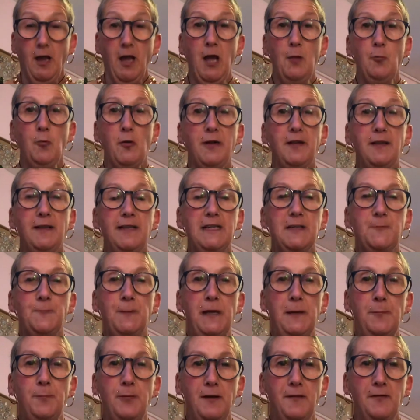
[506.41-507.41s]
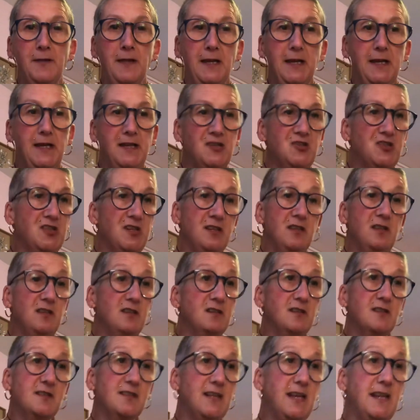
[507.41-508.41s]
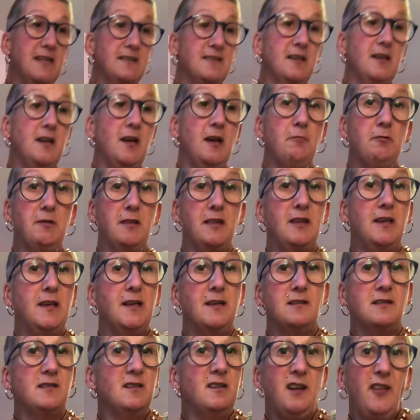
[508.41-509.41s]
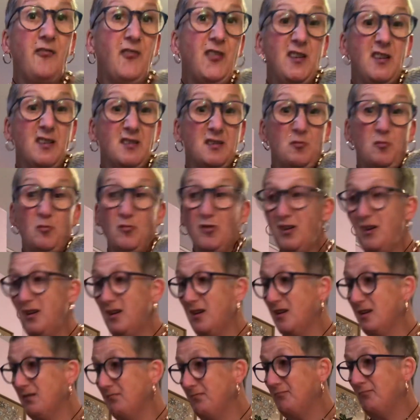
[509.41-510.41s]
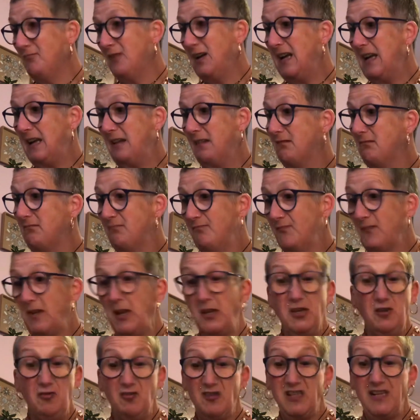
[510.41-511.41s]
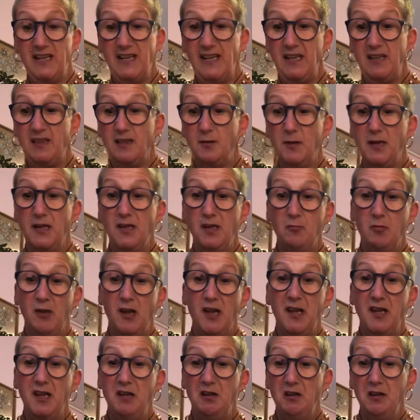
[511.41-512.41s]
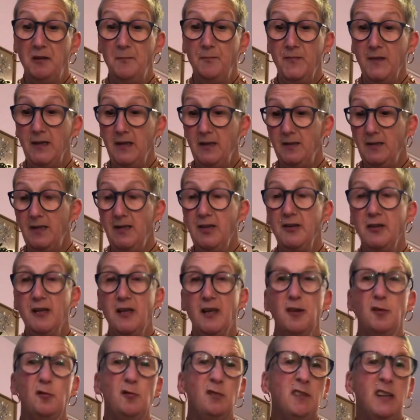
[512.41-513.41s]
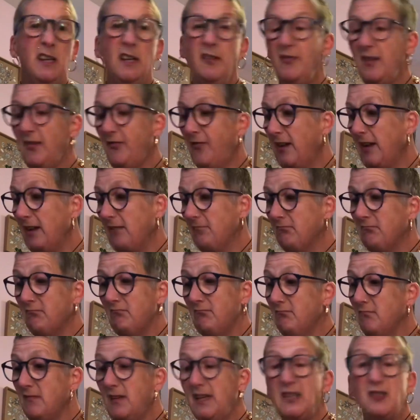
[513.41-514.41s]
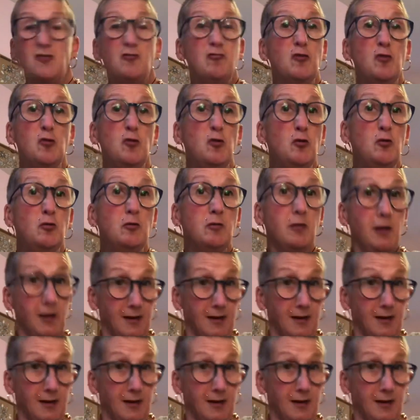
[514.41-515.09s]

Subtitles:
I'm one of these people in the kitchen that just has a go at things, and if it doesn't work, well, I usually eat them anyway. Even if it's raw.